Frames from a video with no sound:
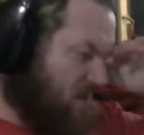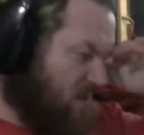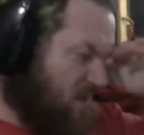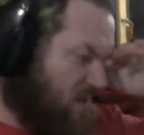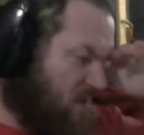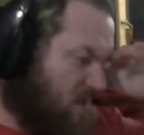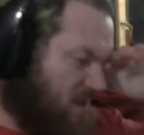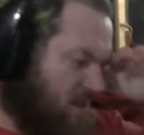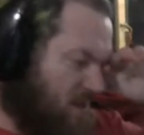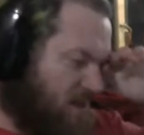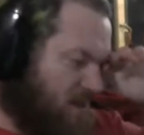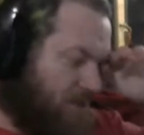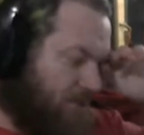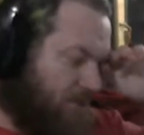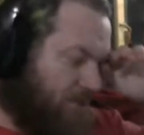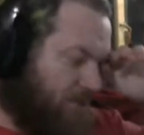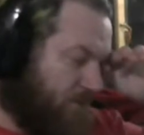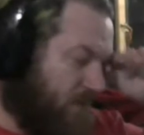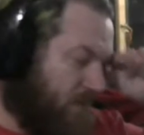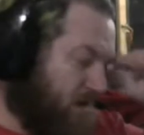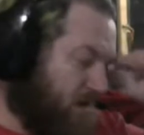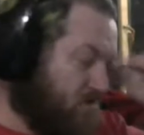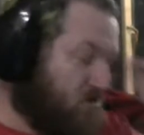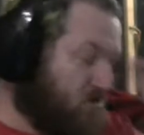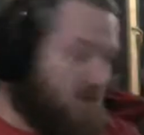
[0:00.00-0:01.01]
Wait,
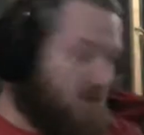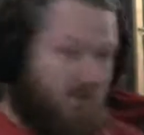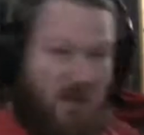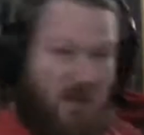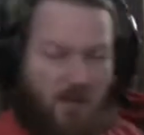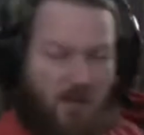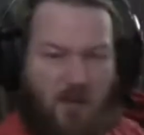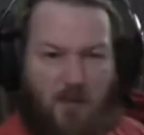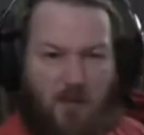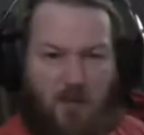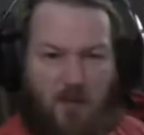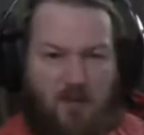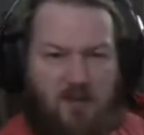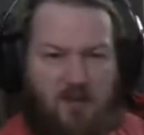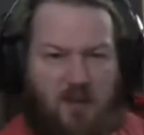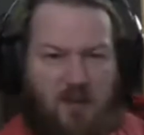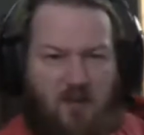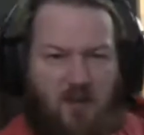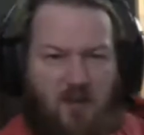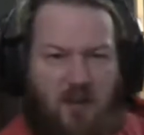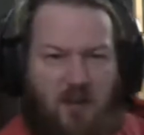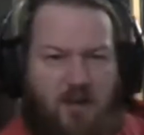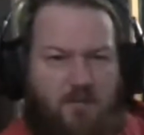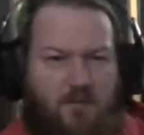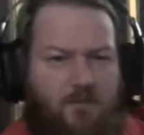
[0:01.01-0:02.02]
I streamed on my birthday,
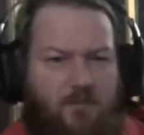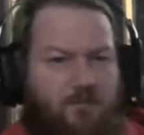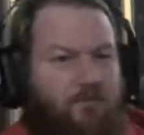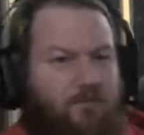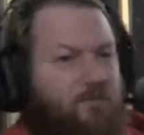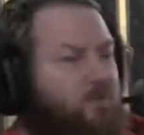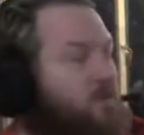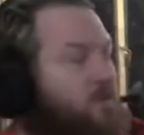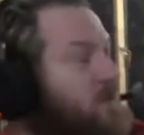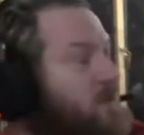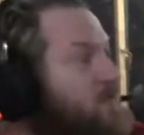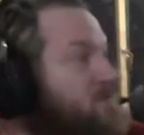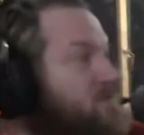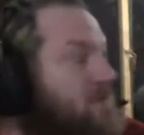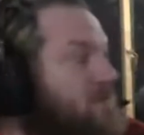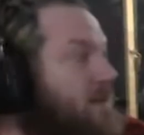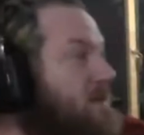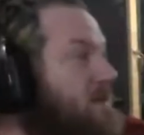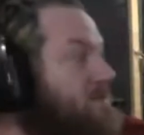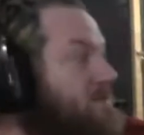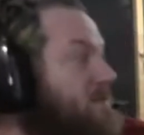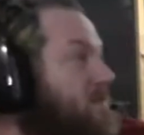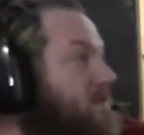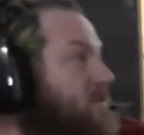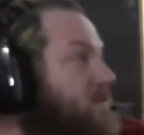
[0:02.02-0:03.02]
right? That was the
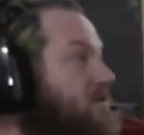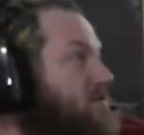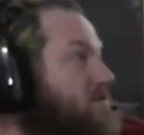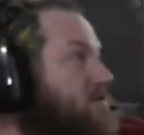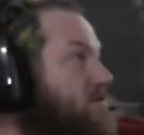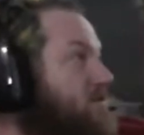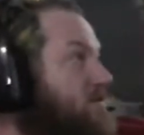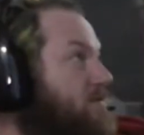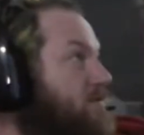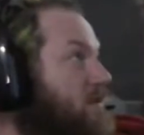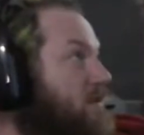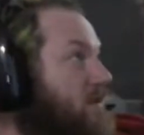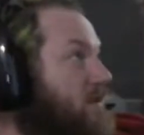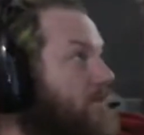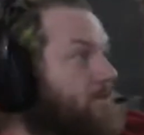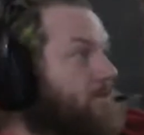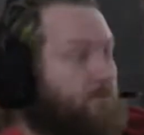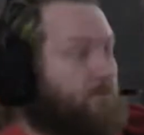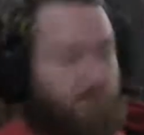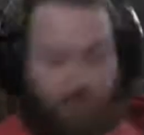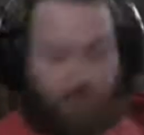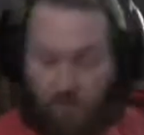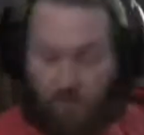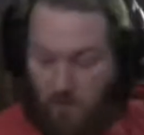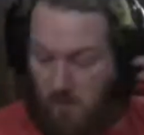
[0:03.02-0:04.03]
last time I streamed.
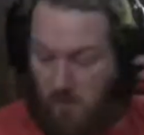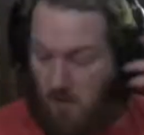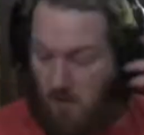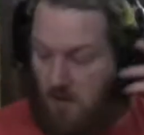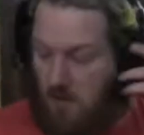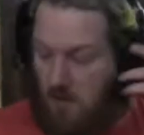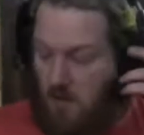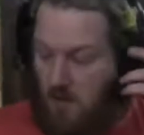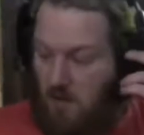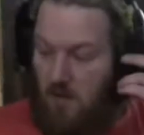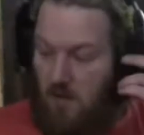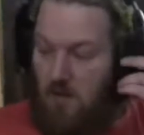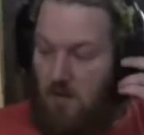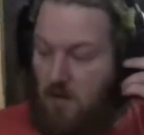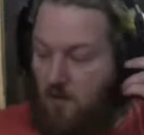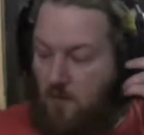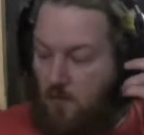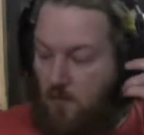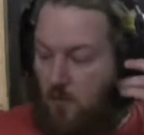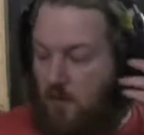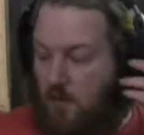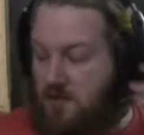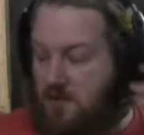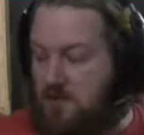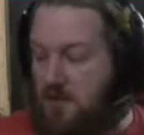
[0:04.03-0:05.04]
A
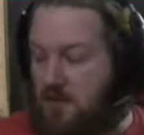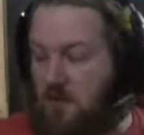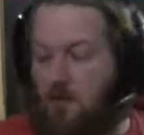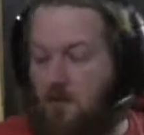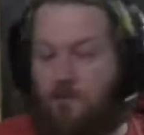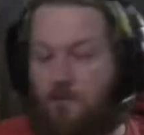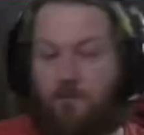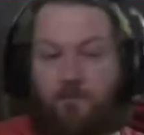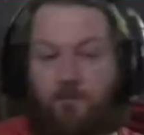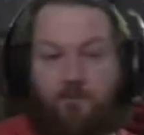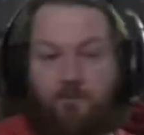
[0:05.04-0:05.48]
couple weeks ago.